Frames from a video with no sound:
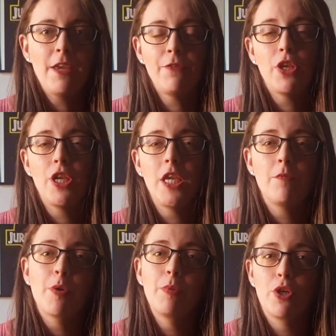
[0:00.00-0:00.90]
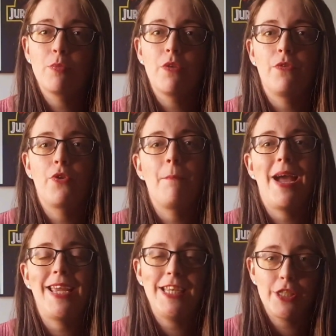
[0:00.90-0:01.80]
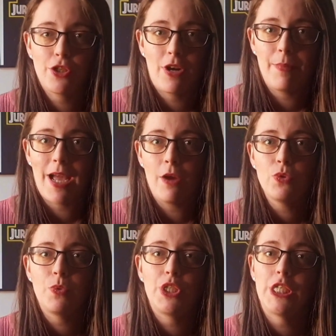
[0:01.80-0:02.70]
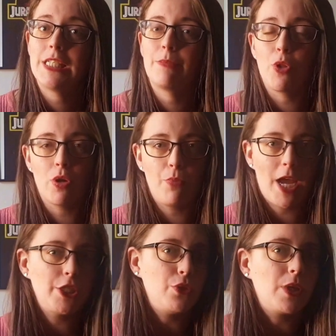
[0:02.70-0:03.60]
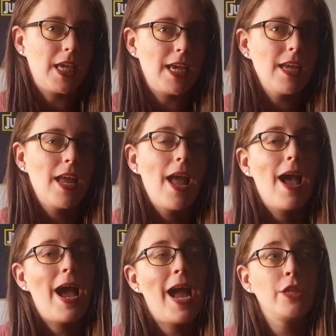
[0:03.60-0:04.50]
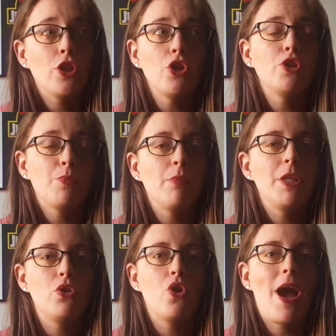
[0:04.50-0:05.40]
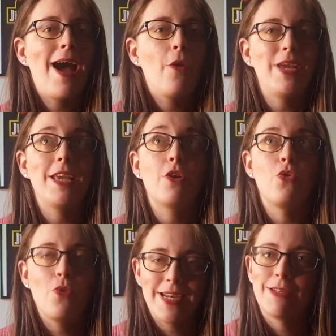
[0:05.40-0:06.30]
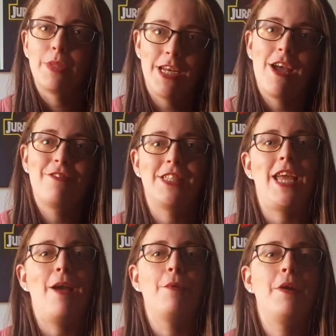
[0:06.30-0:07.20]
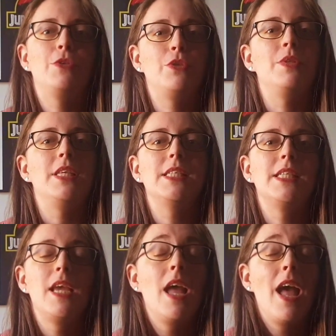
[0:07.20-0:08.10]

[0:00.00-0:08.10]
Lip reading: If you're here, you've probably come over from my Instagram account, which is the Blog and Bride UK, and you'll also probably know how incredibly nervous I am about doing this.